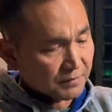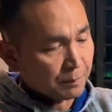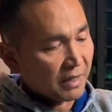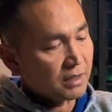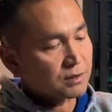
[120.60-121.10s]

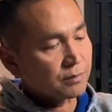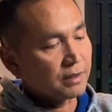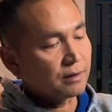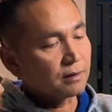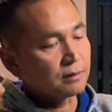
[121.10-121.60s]
paste
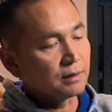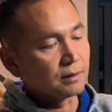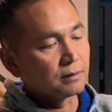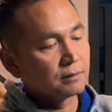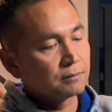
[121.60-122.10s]
already on
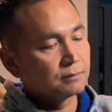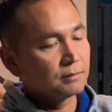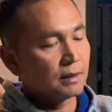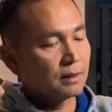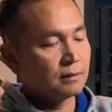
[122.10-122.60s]
there,
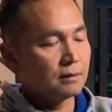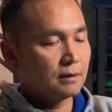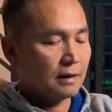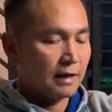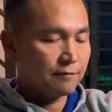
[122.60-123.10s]
and
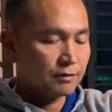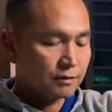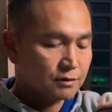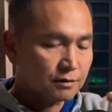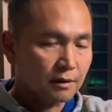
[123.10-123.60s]
I haven't
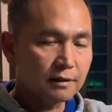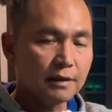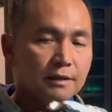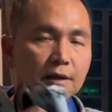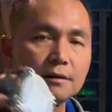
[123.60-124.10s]
installed
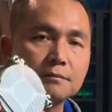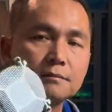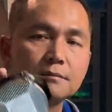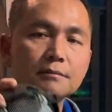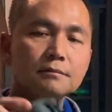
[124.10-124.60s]
that yet.
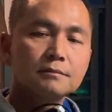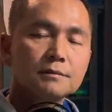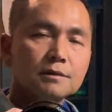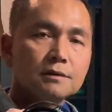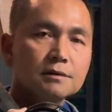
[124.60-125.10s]

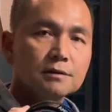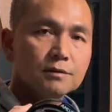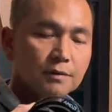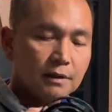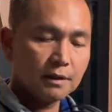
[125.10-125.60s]
So this is
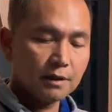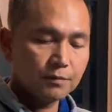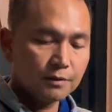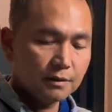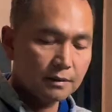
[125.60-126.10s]
what it
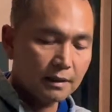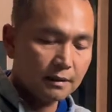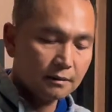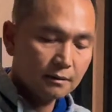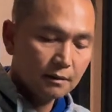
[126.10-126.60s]
comes with
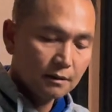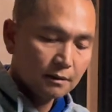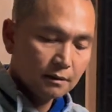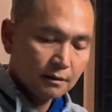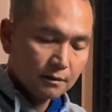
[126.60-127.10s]
that.
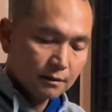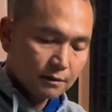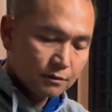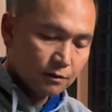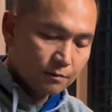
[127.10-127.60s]

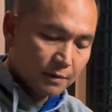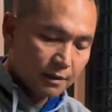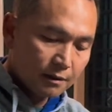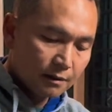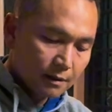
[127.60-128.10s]
So
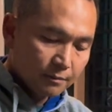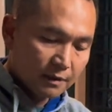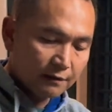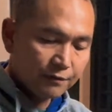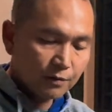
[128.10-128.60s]
my
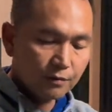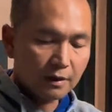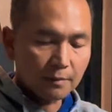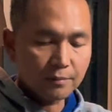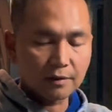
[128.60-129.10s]
nephew, he
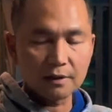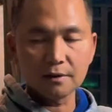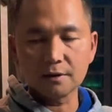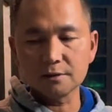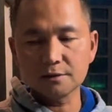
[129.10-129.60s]
upgraded
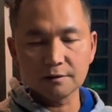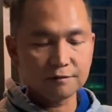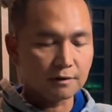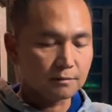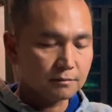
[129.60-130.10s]
another
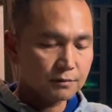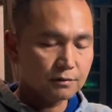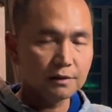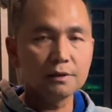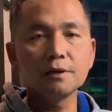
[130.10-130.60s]
system to
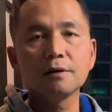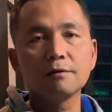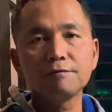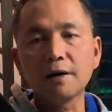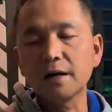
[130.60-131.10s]

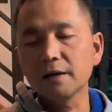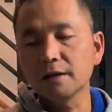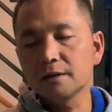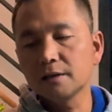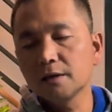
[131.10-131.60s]
DDR5,
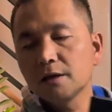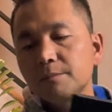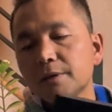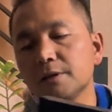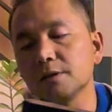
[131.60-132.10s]
and then he gave
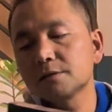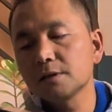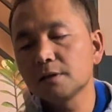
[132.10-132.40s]
me this